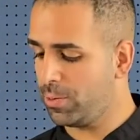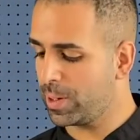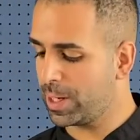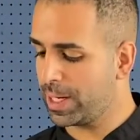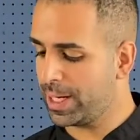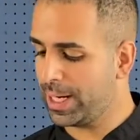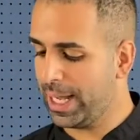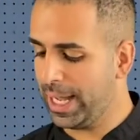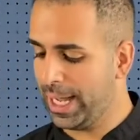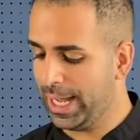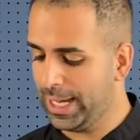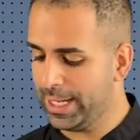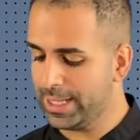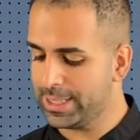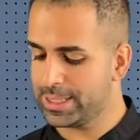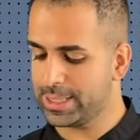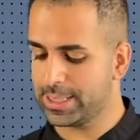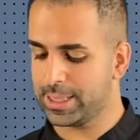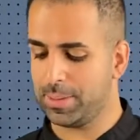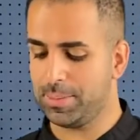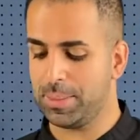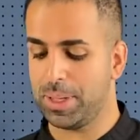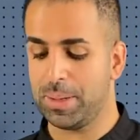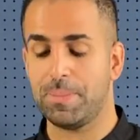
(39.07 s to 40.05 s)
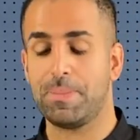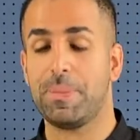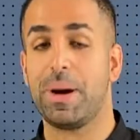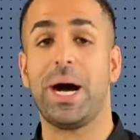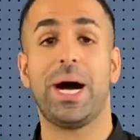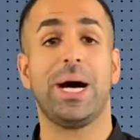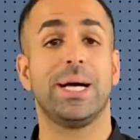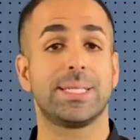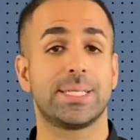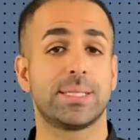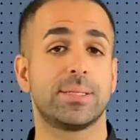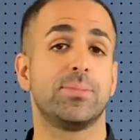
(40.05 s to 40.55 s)
going to add some
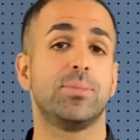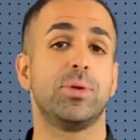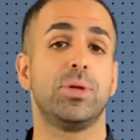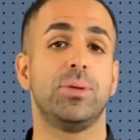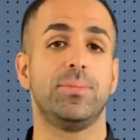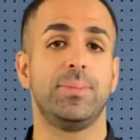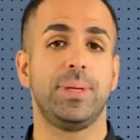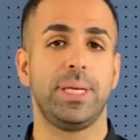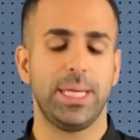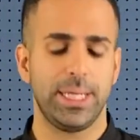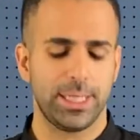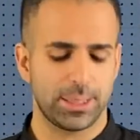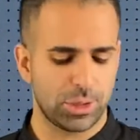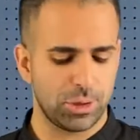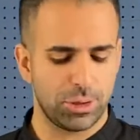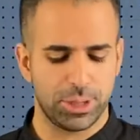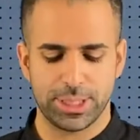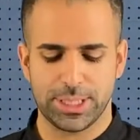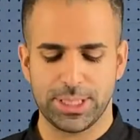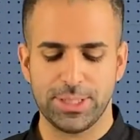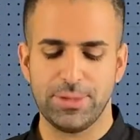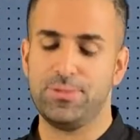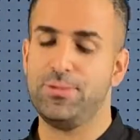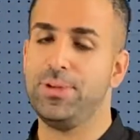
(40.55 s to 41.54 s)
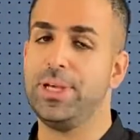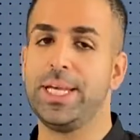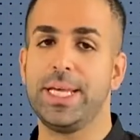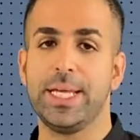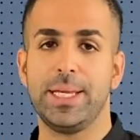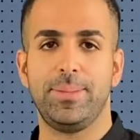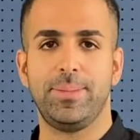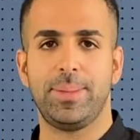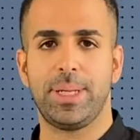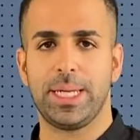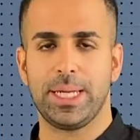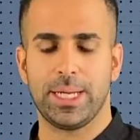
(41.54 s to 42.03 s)
Impossible meat. So this is
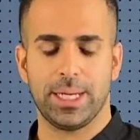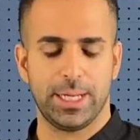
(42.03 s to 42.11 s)
vegan meat.